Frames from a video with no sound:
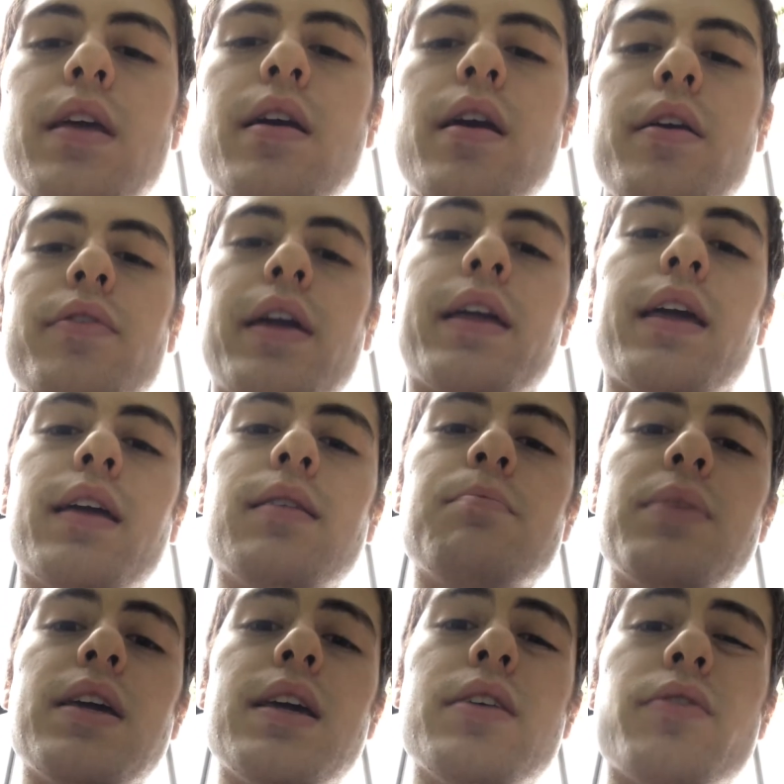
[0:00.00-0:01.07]
They can
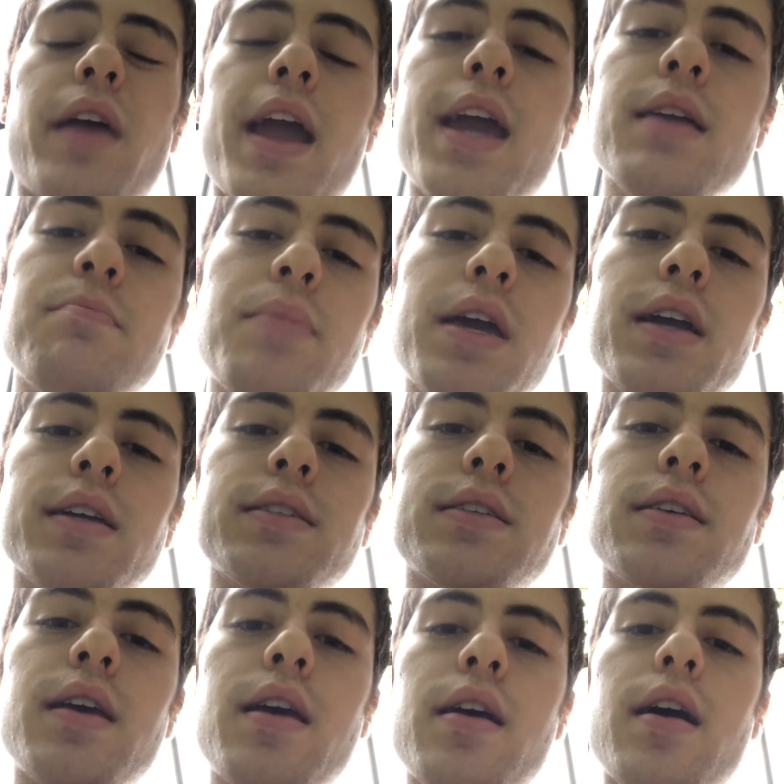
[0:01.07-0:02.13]
be either hand-picked,
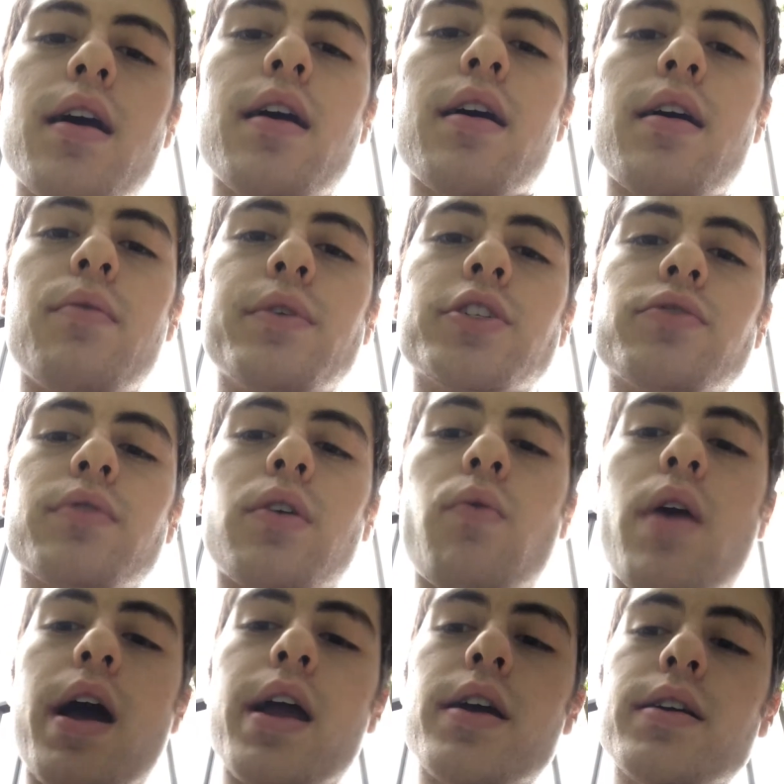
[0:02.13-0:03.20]
which
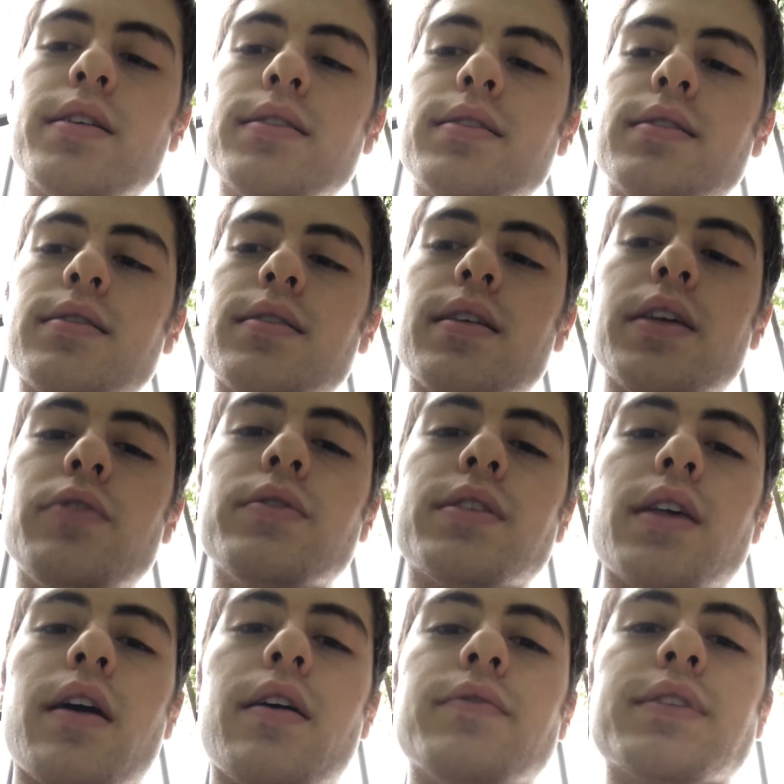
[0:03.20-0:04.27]
requires the use
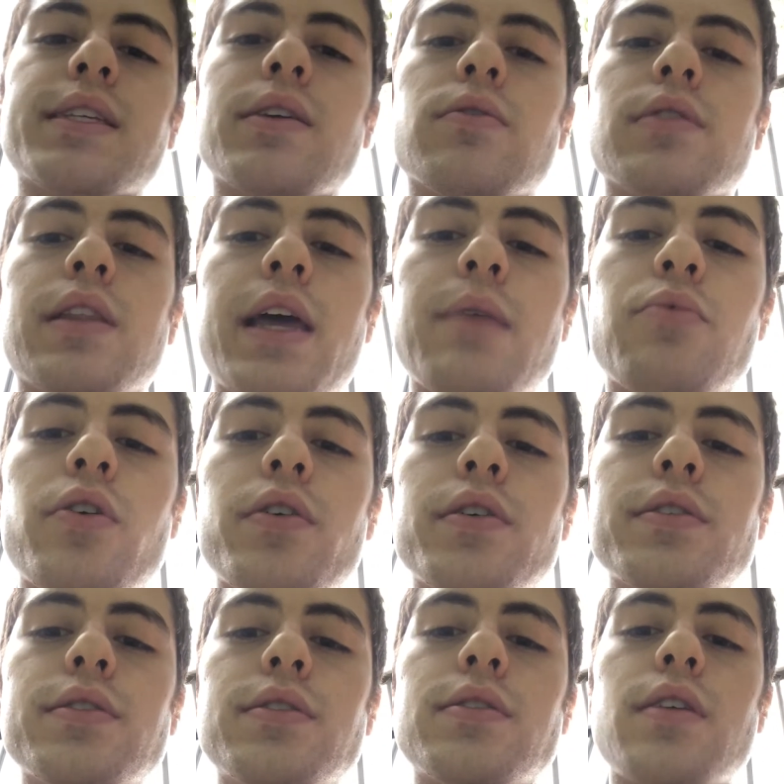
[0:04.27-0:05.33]
of skilled
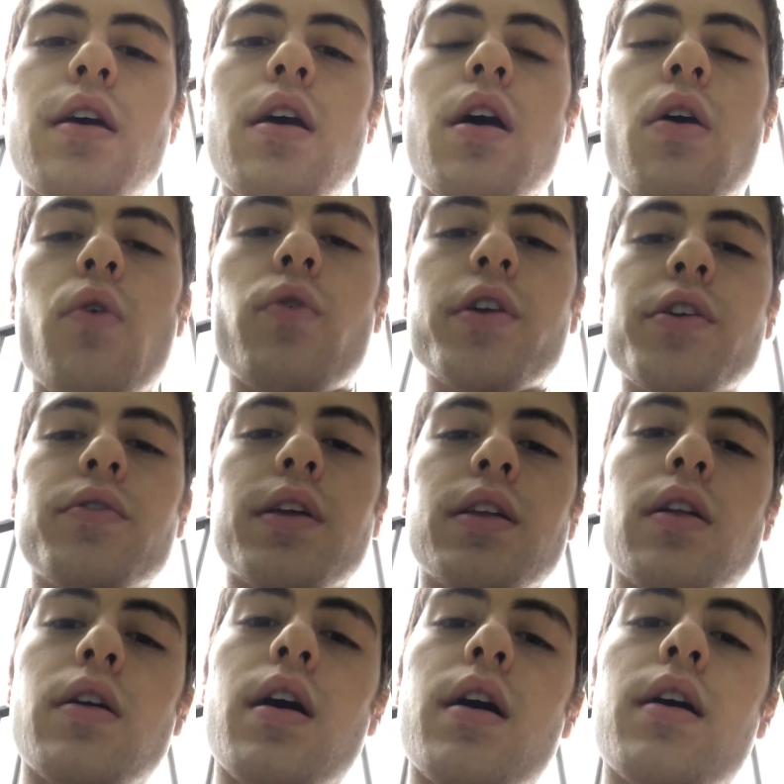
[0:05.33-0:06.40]
laborers, or you can
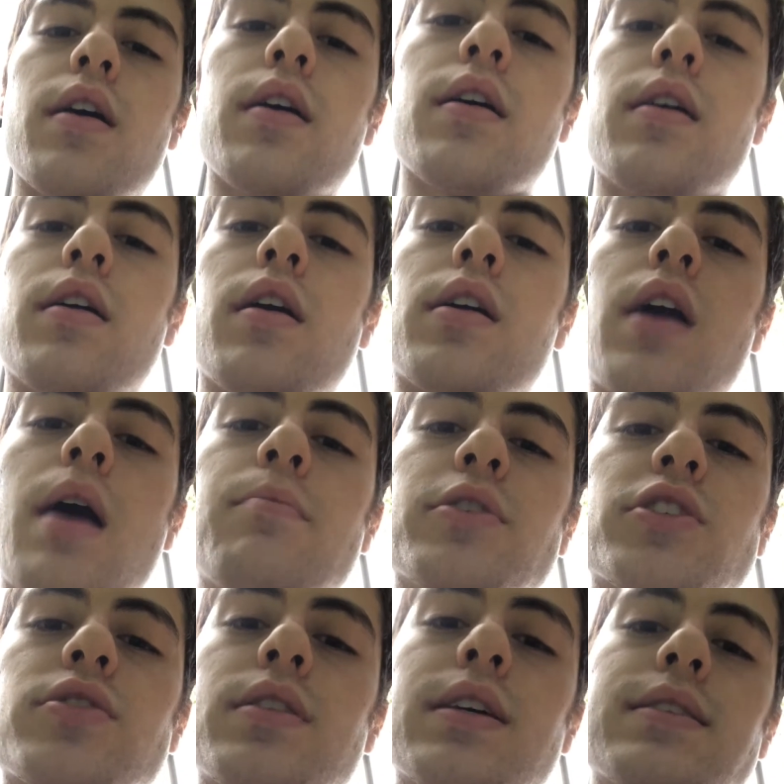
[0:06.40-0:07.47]

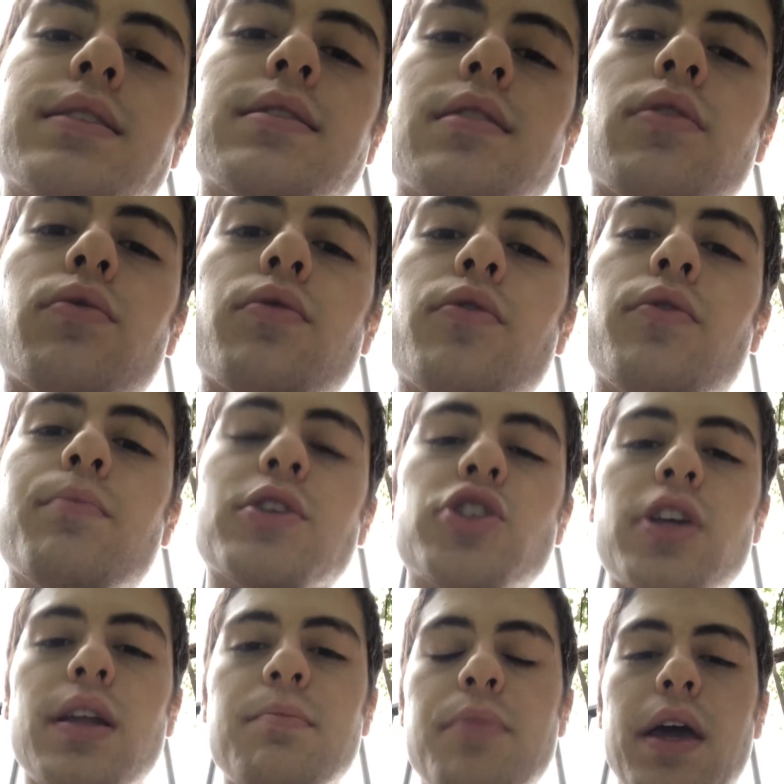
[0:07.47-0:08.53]
accomplish this through
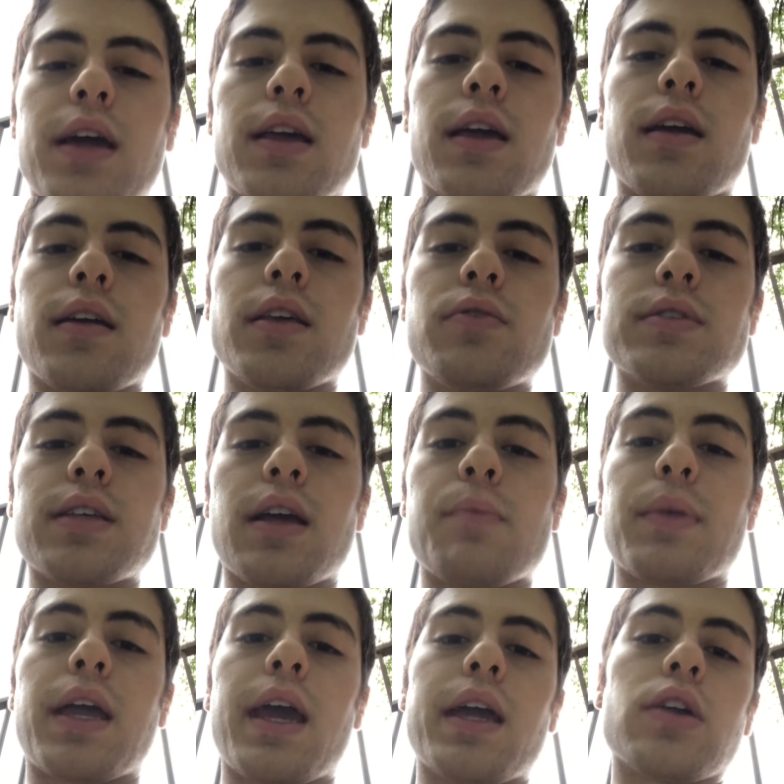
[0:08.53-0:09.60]
machine picking using a
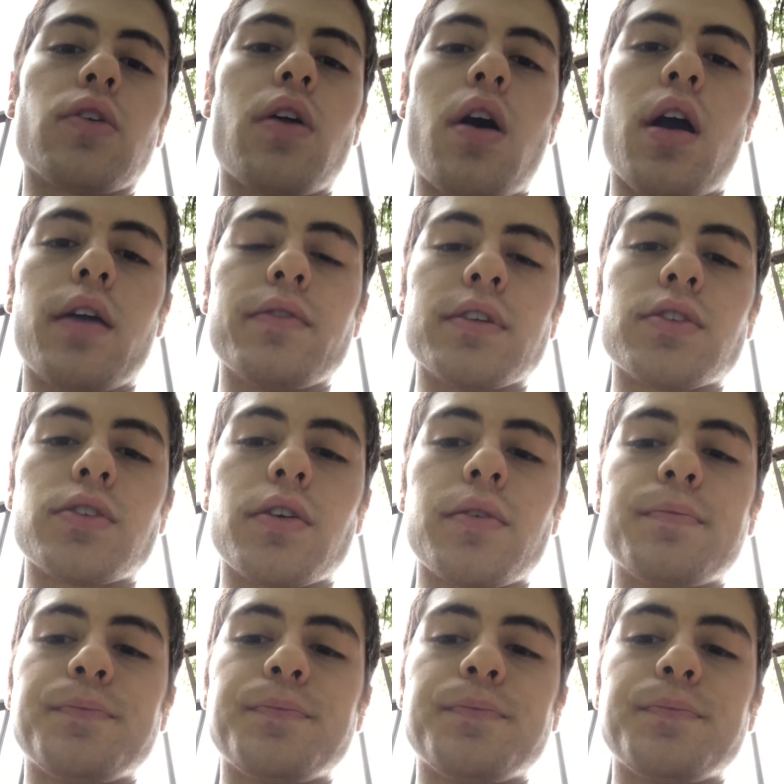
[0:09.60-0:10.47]
mechanical harvester.